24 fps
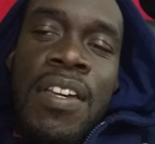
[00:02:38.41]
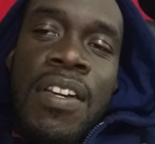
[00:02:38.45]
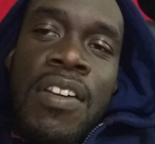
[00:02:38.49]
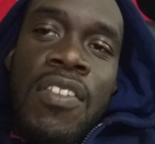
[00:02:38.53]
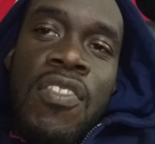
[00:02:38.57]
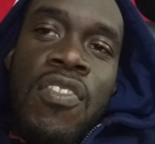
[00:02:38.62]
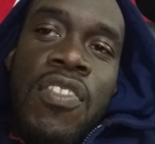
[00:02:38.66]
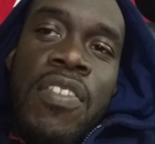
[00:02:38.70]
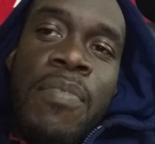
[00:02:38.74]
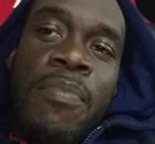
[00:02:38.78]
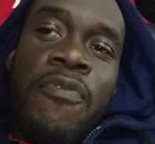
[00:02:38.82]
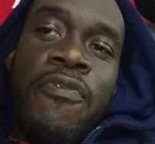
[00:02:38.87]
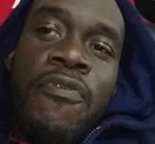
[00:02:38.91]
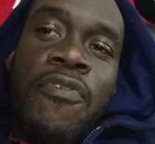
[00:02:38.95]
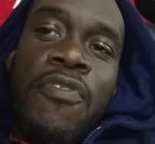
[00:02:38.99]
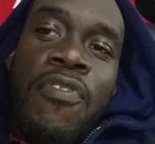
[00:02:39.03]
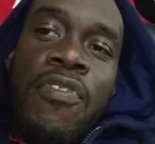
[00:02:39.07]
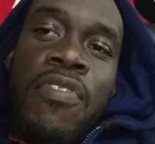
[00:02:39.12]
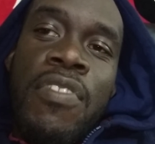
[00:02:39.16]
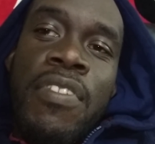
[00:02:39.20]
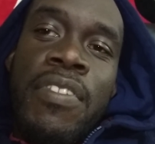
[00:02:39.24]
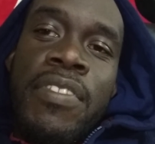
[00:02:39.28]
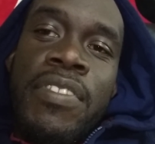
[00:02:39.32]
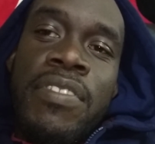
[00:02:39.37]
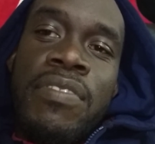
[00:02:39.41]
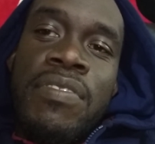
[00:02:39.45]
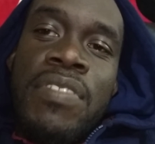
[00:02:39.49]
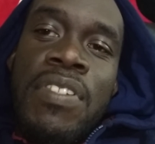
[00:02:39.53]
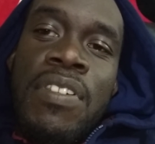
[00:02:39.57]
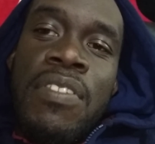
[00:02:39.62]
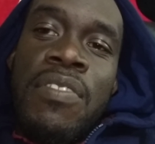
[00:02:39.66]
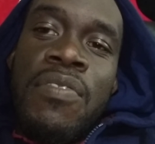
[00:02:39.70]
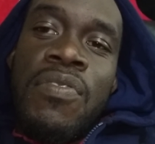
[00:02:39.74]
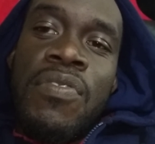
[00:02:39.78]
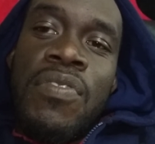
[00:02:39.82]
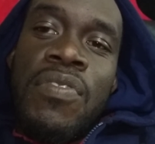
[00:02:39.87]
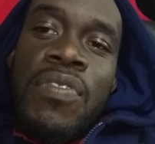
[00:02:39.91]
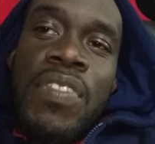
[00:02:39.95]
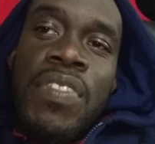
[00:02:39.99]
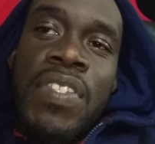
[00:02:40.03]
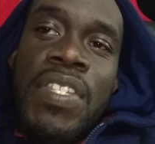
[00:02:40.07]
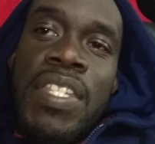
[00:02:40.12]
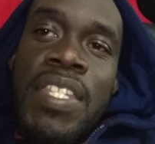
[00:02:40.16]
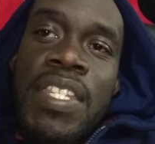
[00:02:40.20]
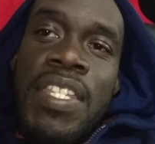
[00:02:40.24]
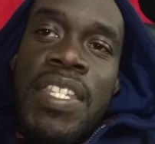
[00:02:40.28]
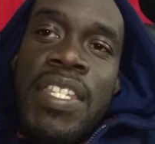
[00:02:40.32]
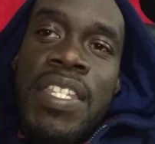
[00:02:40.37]
Or before, you know,
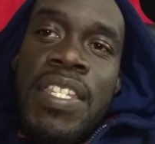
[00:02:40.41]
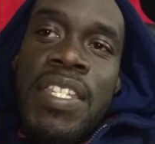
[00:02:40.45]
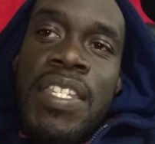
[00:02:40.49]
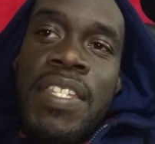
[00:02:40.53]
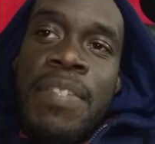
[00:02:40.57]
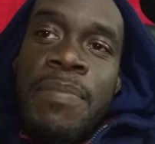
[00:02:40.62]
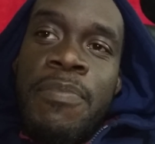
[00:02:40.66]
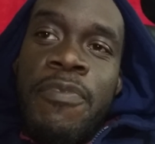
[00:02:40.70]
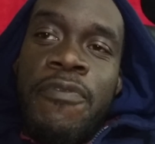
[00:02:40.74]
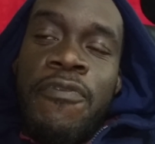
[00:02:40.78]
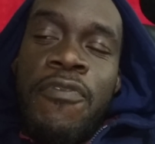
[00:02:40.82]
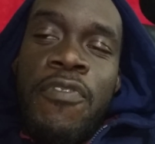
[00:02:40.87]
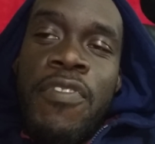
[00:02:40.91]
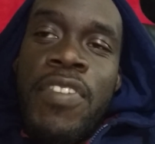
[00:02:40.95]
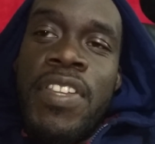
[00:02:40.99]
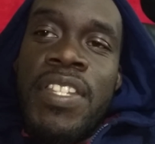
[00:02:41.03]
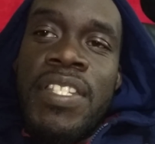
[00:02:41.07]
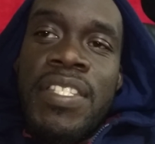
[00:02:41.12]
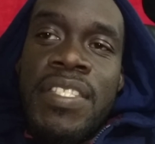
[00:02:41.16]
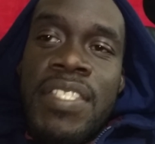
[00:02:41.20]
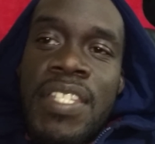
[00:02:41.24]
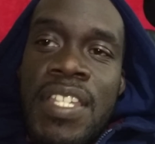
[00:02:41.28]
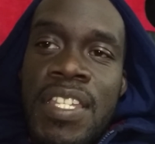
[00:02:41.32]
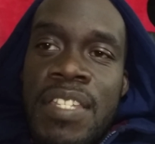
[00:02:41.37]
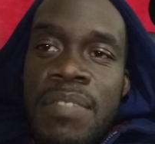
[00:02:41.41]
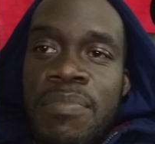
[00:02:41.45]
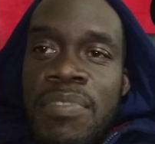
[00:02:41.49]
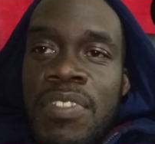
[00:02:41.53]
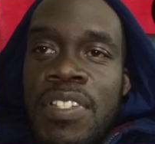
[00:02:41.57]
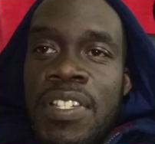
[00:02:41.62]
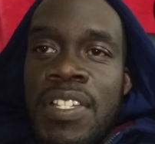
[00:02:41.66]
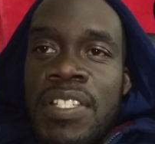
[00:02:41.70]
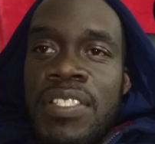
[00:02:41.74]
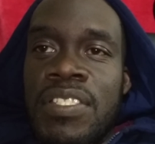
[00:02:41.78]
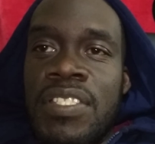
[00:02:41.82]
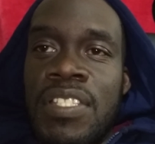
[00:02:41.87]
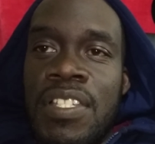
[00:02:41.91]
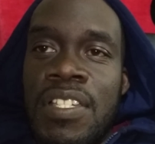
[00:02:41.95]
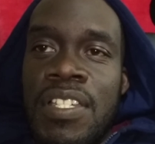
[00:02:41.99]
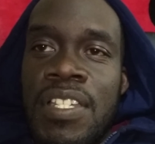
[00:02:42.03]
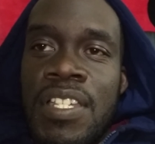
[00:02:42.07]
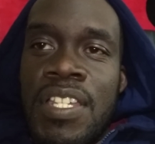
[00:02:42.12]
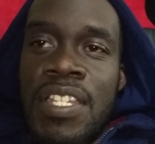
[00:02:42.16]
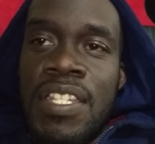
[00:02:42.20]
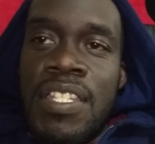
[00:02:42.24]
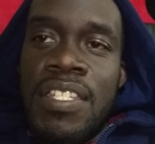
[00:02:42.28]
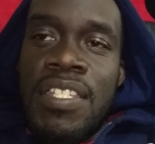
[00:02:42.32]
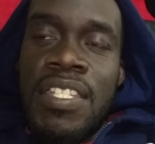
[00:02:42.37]
before anything, because
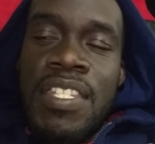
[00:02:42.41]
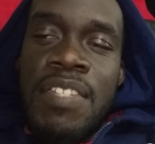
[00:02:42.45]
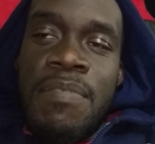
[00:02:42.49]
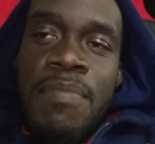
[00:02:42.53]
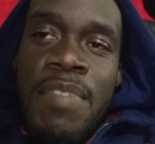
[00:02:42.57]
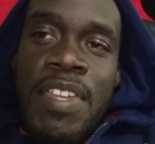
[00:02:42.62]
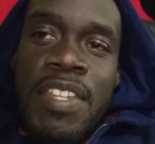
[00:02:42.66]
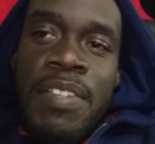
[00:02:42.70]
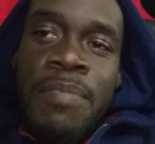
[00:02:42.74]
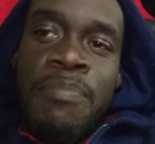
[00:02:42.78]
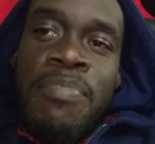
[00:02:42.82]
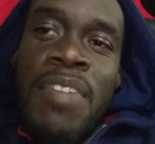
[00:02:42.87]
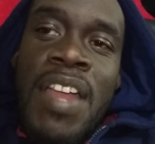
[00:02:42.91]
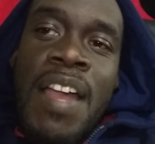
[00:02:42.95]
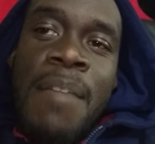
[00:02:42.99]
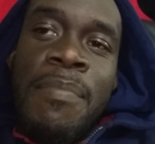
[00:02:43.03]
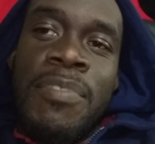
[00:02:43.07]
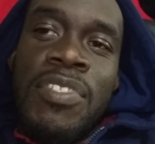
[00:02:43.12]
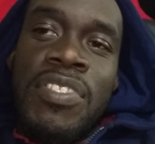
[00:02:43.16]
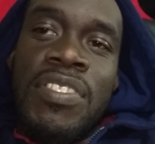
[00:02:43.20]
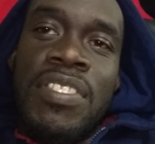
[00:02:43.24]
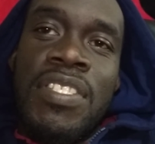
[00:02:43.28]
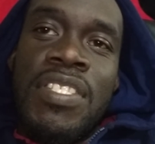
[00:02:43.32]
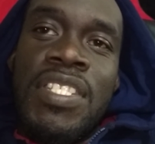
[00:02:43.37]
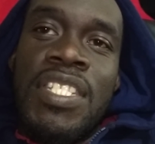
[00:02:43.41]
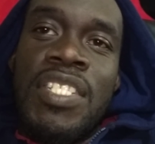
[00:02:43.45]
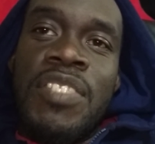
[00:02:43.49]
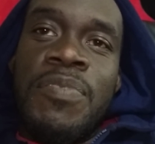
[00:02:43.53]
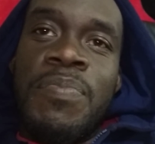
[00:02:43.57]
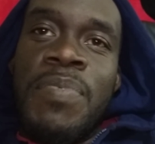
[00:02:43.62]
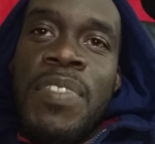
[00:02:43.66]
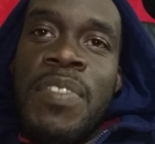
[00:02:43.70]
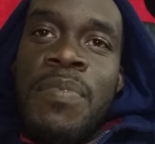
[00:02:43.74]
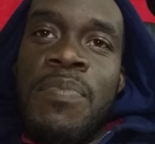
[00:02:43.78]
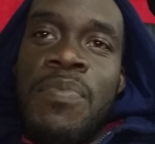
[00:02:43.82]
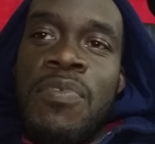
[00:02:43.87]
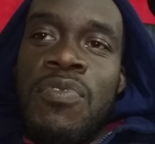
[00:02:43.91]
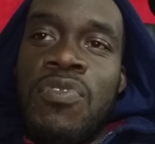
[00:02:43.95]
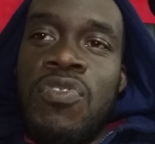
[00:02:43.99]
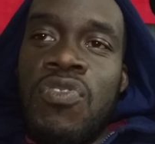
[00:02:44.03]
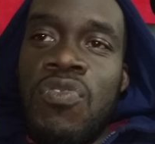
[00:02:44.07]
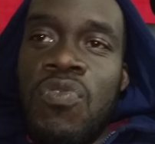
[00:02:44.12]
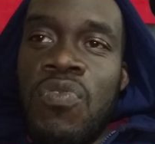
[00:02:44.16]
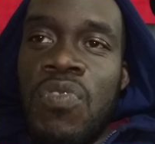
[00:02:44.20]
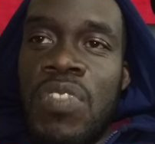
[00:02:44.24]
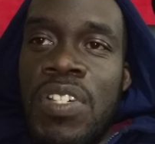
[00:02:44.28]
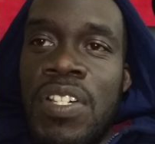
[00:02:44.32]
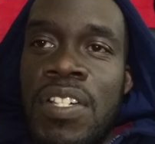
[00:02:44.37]
he made a promise to these people
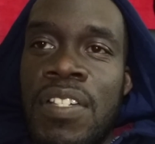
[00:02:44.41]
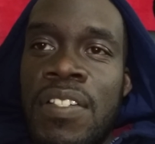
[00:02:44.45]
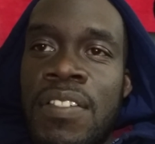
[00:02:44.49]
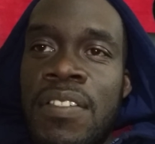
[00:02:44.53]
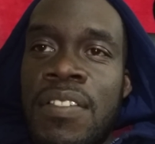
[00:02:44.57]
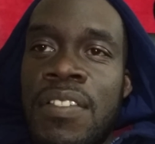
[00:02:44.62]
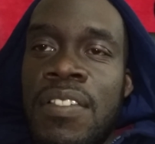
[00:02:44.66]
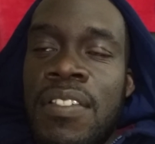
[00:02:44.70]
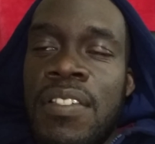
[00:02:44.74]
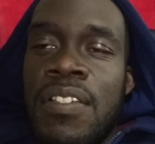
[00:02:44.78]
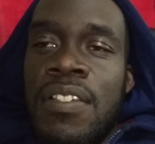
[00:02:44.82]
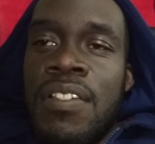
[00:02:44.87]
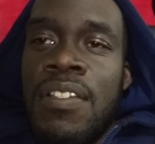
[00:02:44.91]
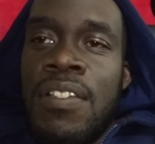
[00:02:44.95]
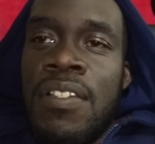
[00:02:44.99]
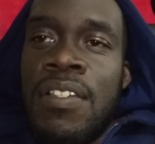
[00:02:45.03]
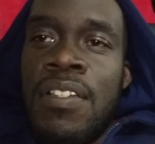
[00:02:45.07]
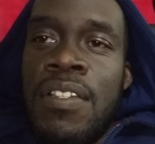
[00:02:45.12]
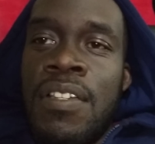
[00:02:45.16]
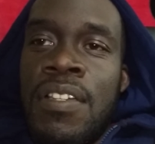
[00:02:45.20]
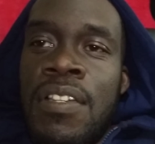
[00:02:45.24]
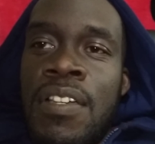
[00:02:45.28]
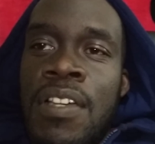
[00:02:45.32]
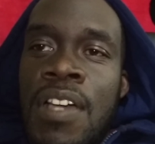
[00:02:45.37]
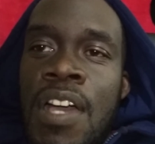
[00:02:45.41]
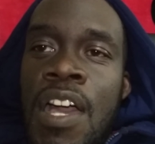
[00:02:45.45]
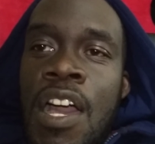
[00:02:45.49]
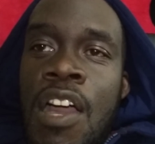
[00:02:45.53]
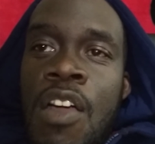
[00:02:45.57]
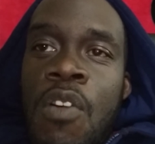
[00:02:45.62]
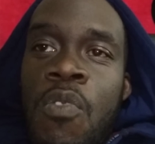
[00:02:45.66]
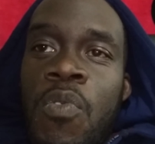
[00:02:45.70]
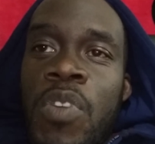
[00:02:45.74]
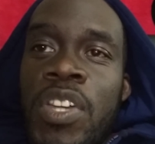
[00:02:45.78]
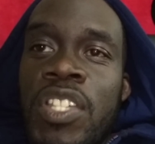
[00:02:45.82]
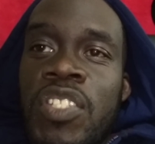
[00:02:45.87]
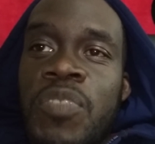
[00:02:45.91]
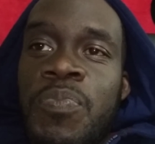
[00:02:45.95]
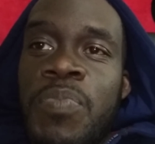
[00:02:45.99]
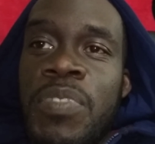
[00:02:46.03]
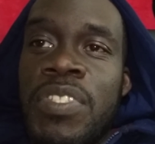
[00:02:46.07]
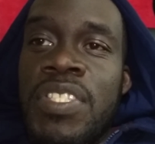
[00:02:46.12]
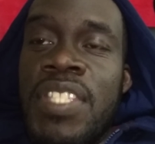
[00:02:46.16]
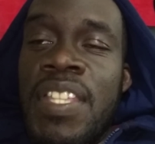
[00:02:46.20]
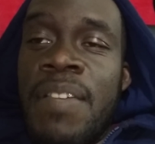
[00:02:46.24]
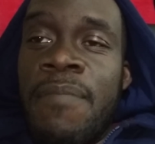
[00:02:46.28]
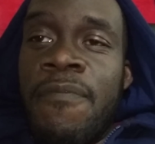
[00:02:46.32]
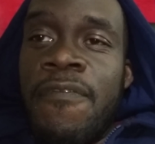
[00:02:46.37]
to always
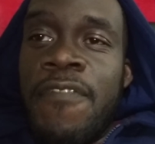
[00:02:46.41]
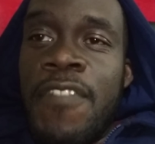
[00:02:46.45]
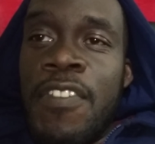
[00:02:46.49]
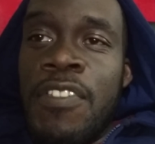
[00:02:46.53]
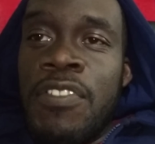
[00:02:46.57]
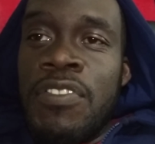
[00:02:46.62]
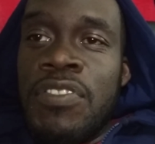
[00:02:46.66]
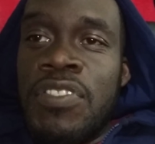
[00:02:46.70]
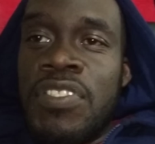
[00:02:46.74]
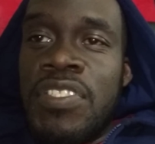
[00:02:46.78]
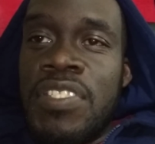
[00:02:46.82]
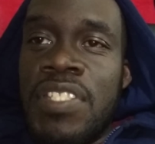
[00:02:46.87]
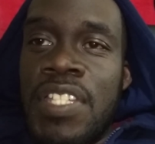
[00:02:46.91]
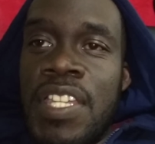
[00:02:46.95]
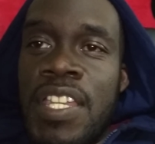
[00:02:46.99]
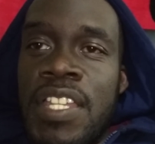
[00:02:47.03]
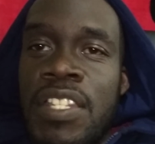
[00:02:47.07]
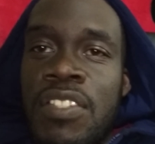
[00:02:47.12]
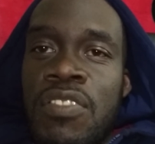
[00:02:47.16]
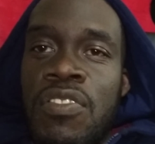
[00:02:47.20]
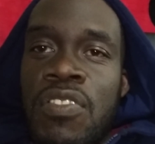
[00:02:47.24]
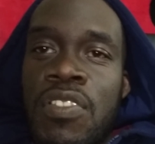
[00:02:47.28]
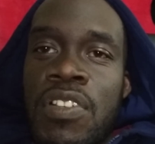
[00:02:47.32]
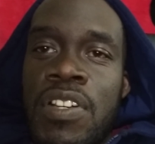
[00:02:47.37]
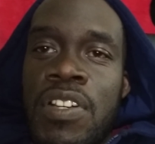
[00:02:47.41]
put them first and